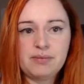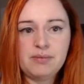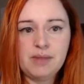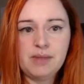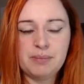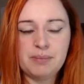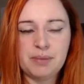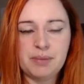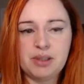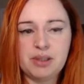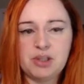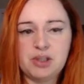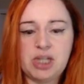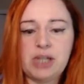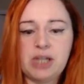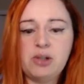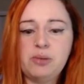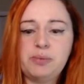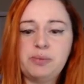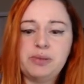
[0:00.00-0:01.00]
But
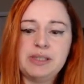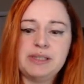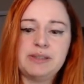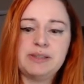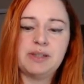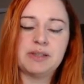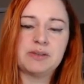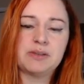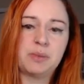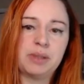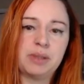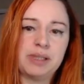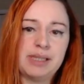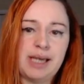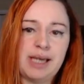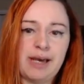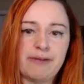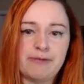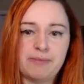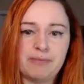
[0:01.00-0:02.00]
Shadow Priest doesn't really
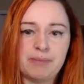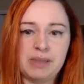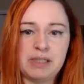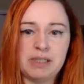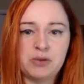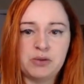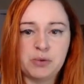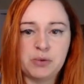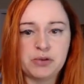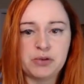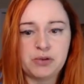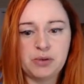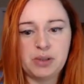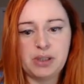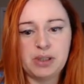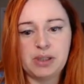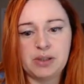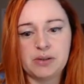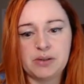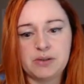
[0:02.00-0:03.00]
have many tools to
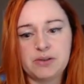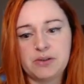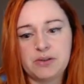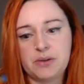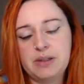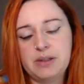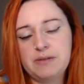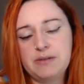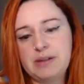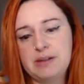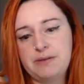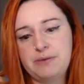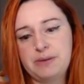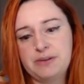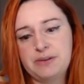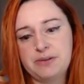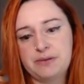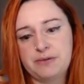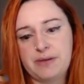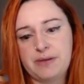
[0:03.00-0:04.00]
heal, so even if we
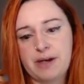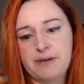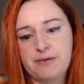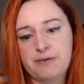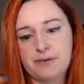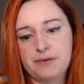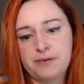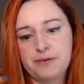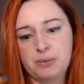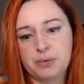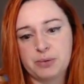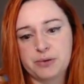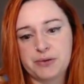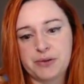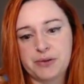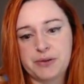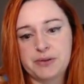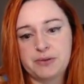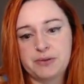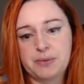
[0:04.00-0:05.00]
survive for a few more
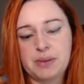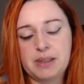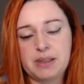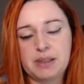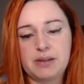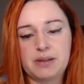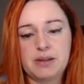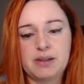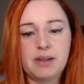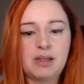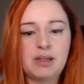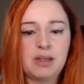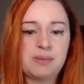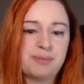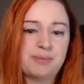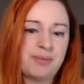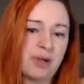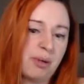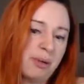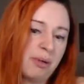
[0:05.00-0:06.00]
turns, we can
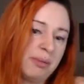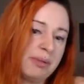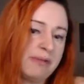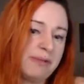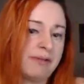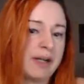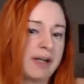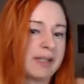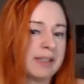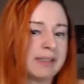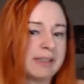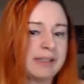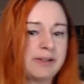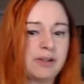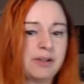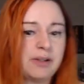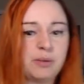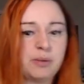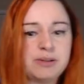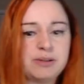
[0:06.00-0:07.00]
probably find
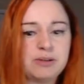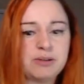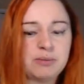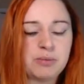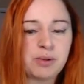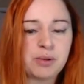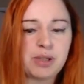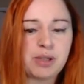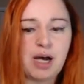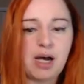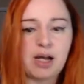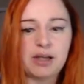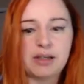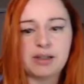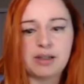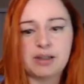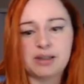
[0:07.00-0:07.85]
lethal with the Brukan